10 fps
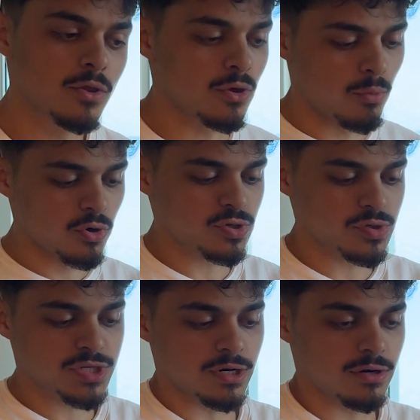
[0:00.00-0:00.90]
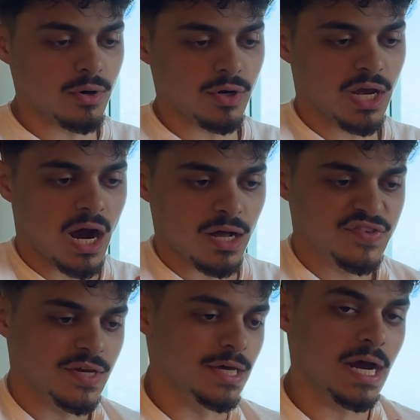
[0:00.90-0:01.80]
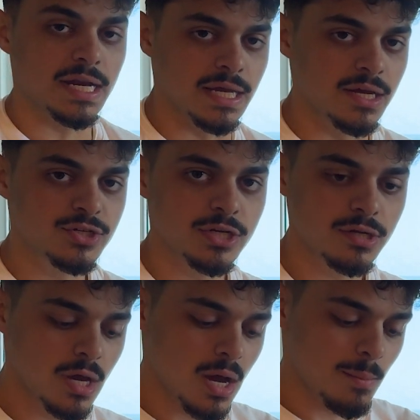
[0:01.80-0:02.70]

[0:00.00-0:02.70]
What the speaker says: They're more so centered around content and ideation,